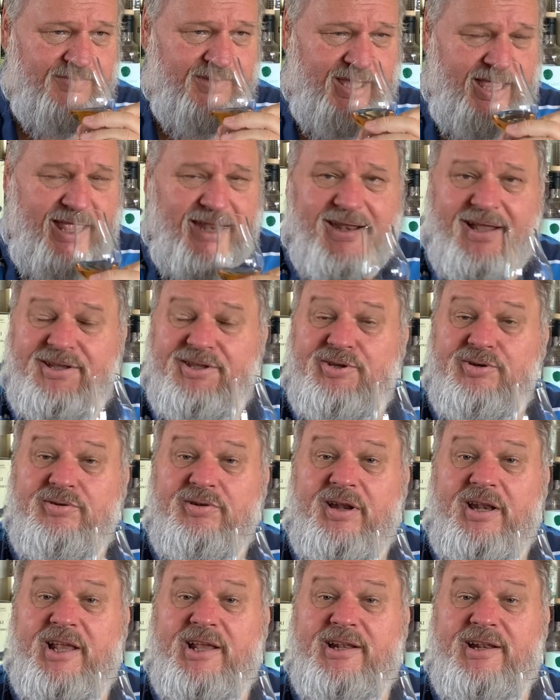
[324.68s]
And I do
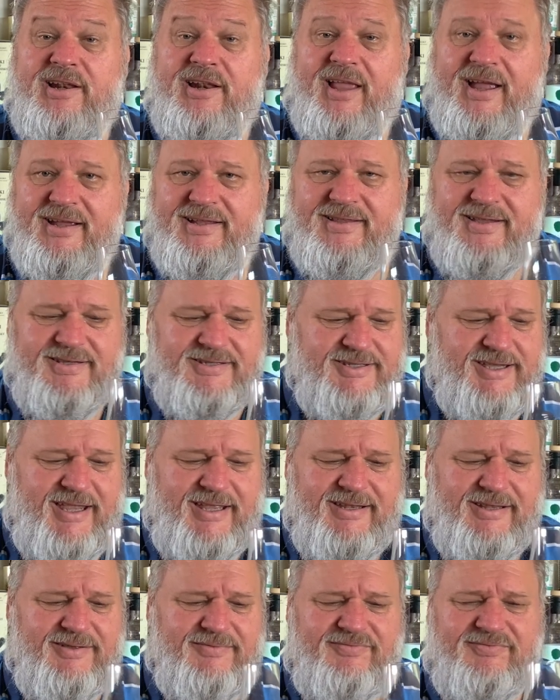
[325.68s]
like this,
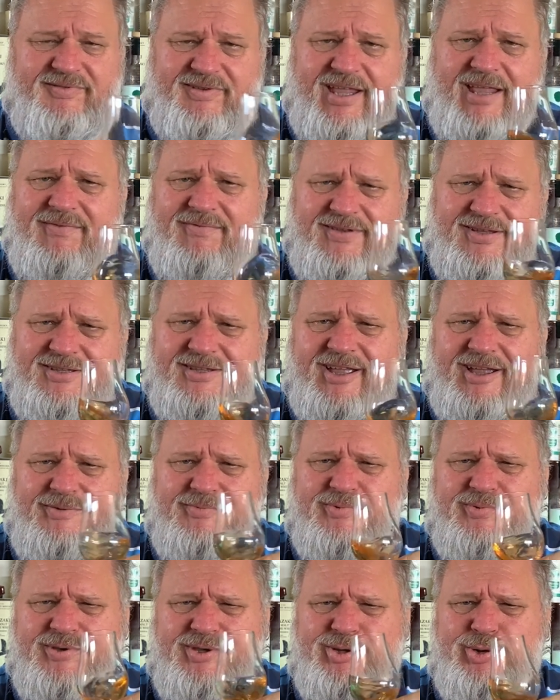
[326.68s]
and every
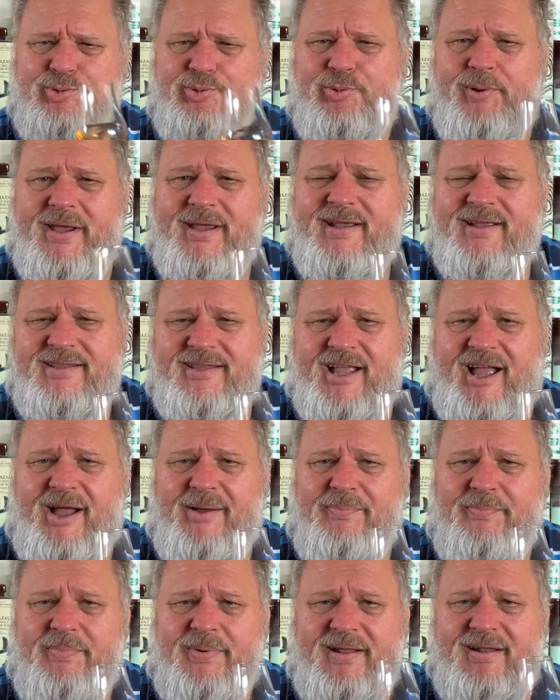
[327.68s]
time when you wake it
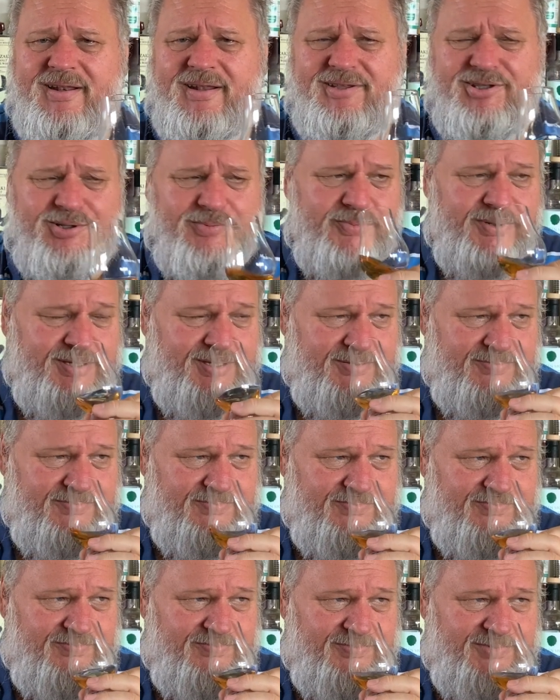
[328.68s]
up a little bit,
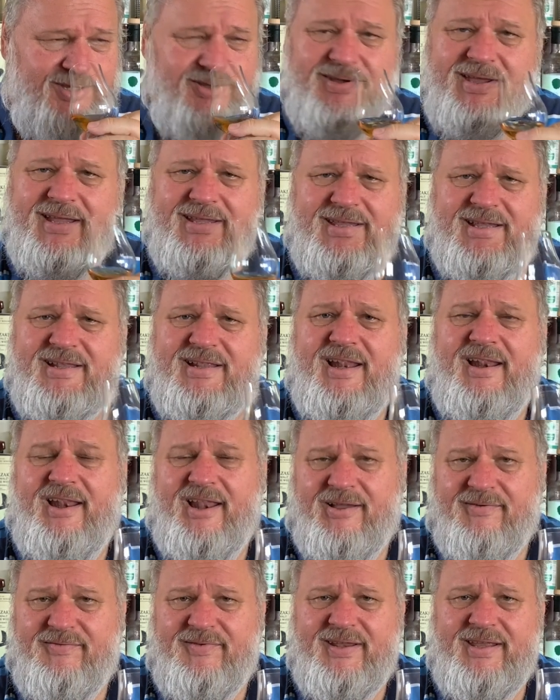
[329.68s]
you get that
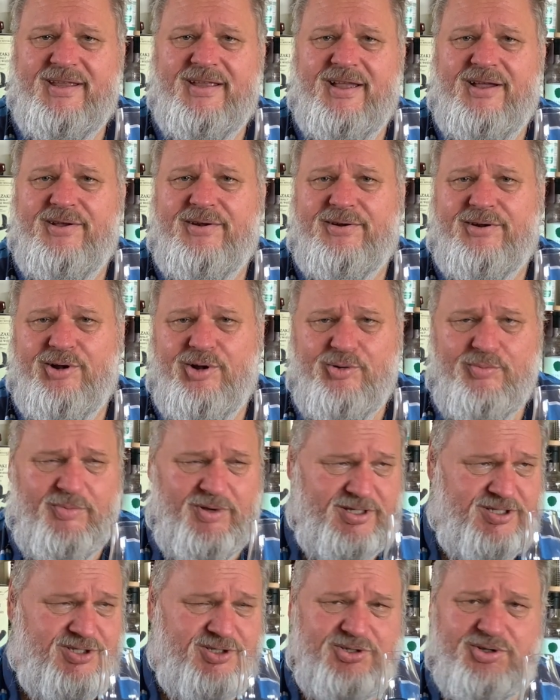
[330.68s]
lovely
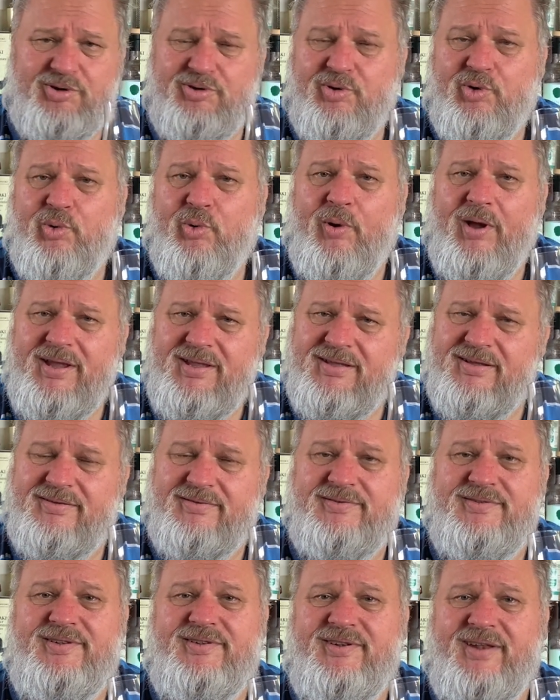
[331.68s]
aroma. So quite
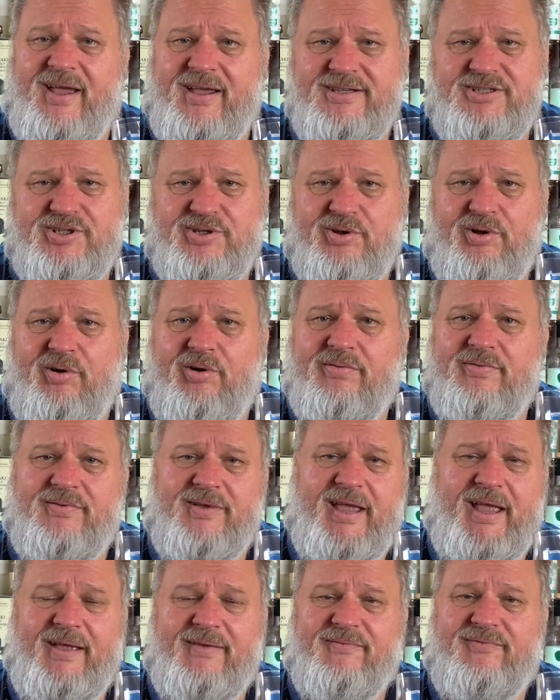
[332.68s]
nice,
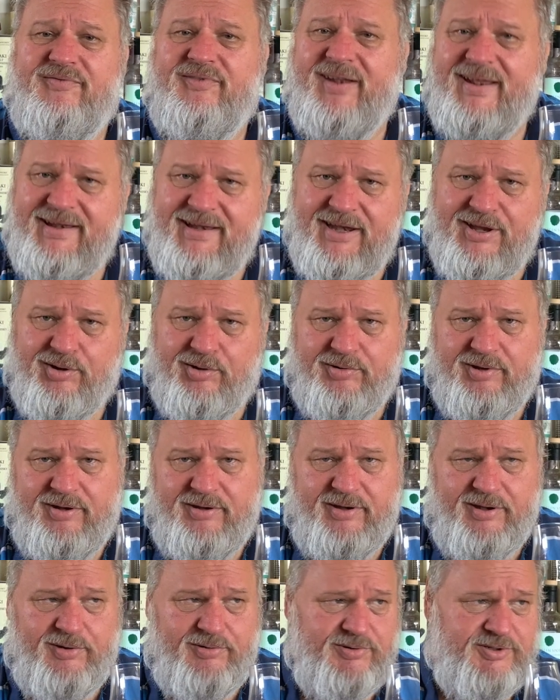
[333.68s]
friendly on the
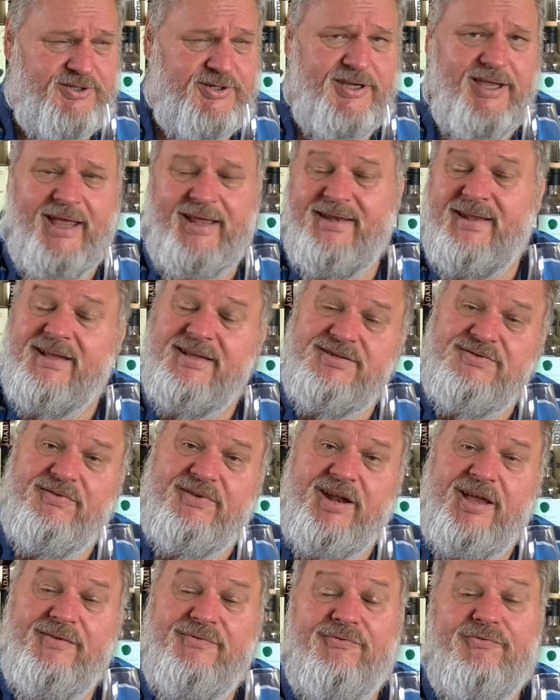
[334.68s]
nose. And that's what
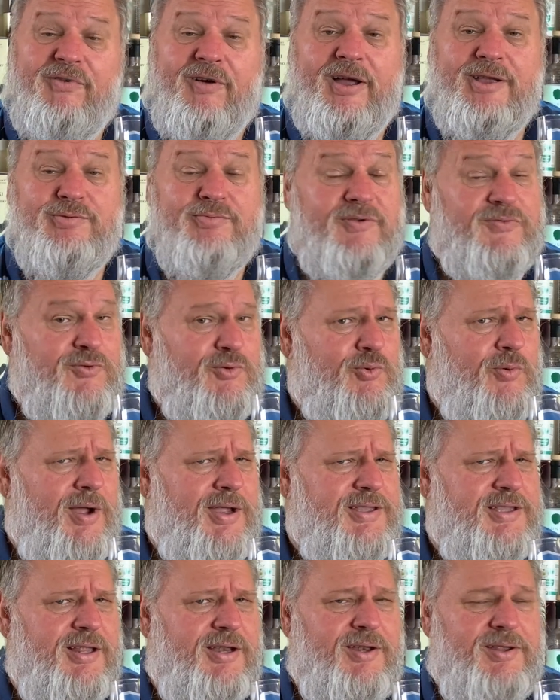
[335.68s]
I find with
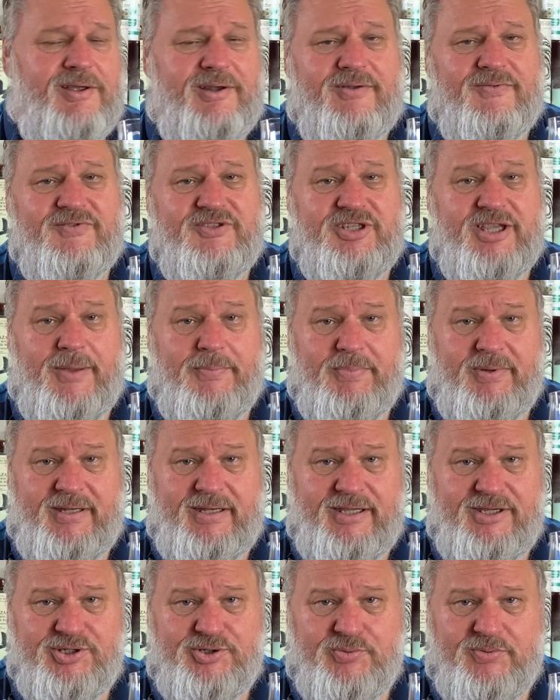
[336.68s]
quite a lot of
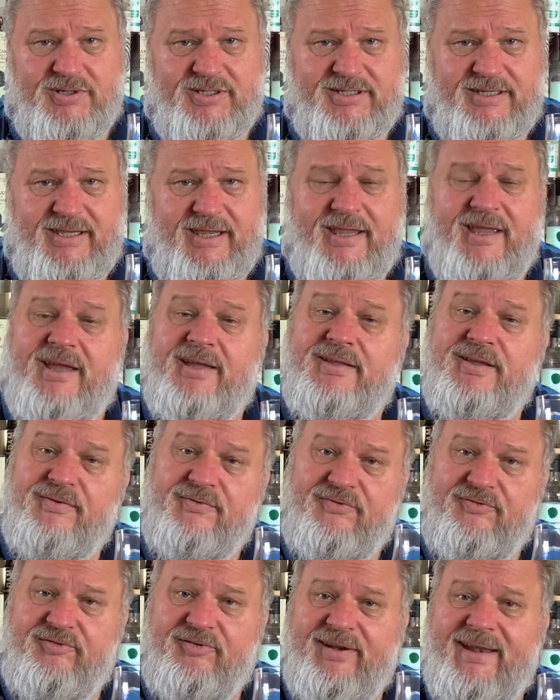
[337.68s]
Japanese whiskey, the
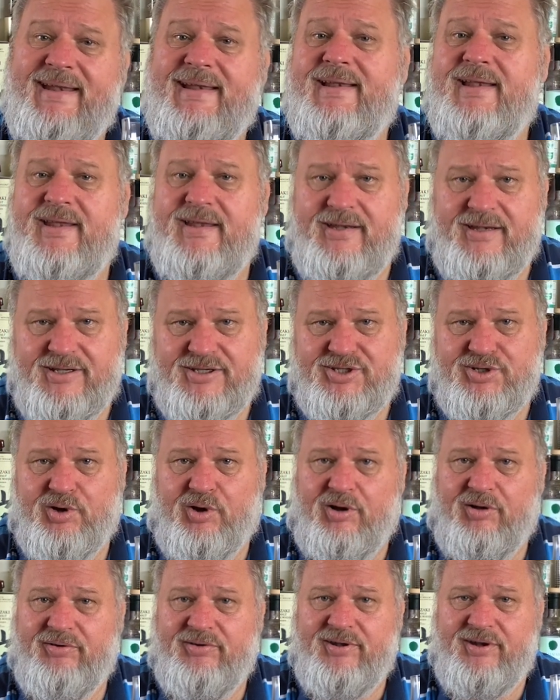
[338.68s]
friendliness
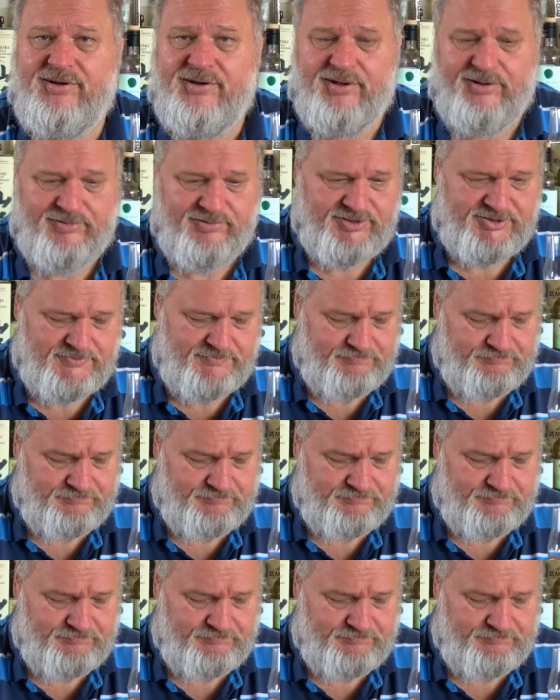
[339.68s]
on the nose.